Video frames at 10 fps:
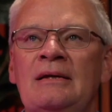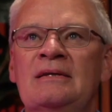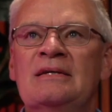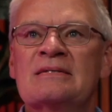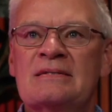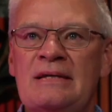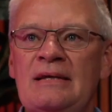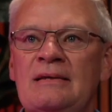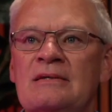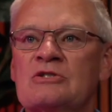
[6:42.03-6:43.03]
to
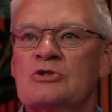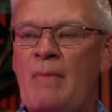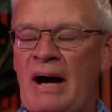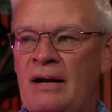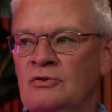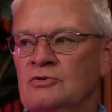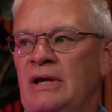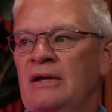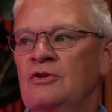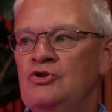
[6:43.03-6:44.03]
see the smiles
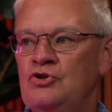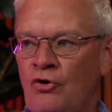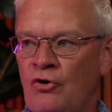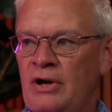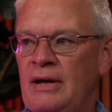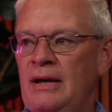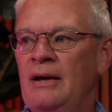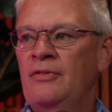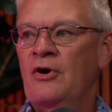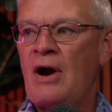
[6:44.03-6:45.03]
and the joy
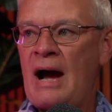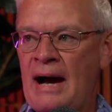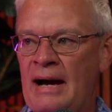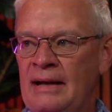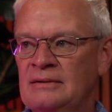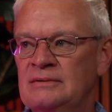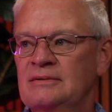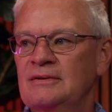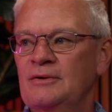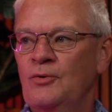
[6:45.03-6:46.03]
in their
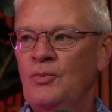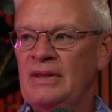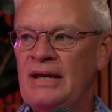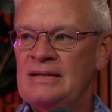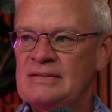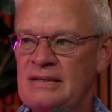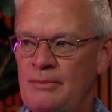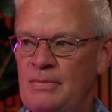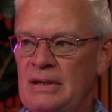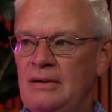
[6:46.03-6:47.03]
eyes when they see
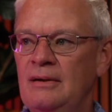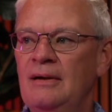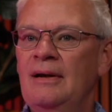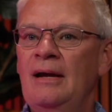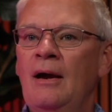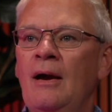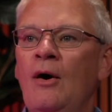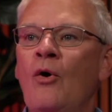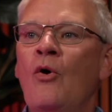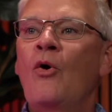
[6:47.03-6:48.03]
me,
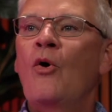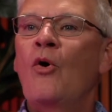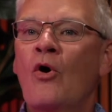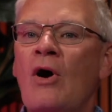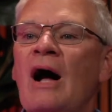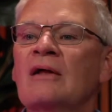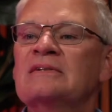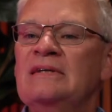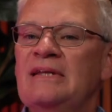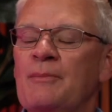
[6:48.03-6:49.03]
or I'll
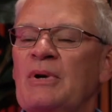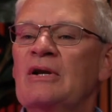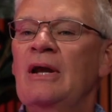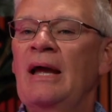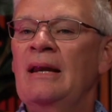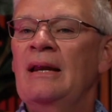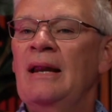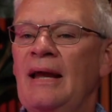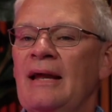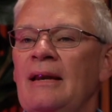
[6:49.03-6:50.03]
see them and
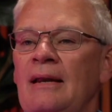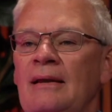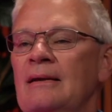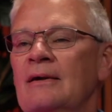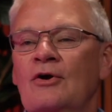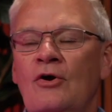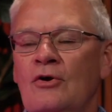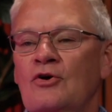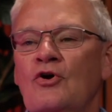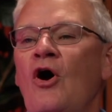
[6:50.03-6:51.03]

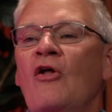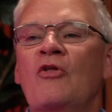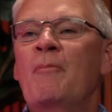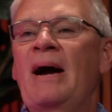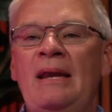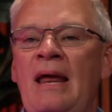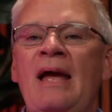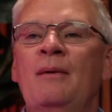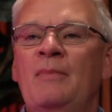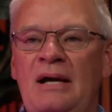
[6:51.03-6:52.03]
call them by
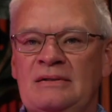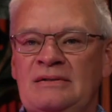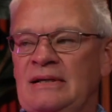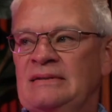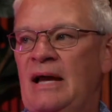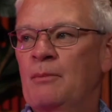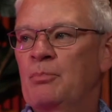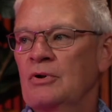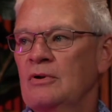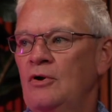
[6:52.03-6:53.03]
name as an
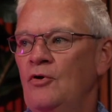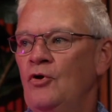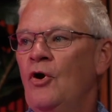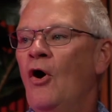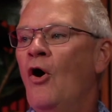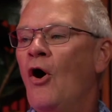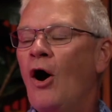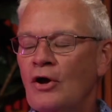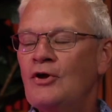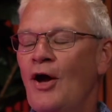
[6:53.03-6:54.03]
example.
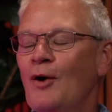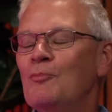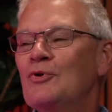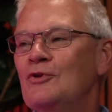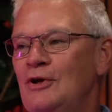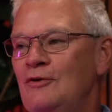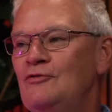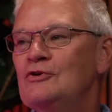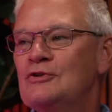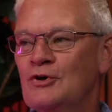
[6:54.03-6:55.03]
I can't believe
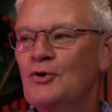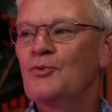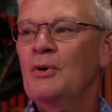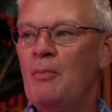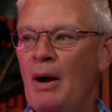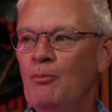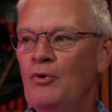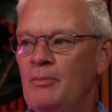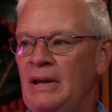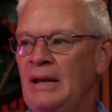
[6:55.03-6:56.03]
you still
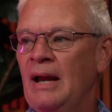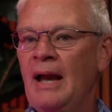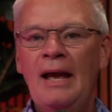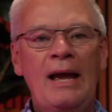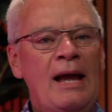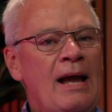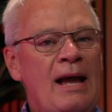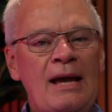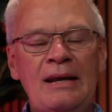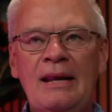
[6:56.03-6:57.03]
remember me.
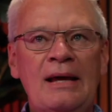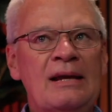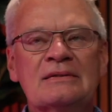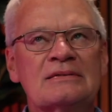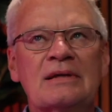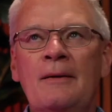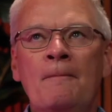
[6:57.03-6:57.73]
and it's,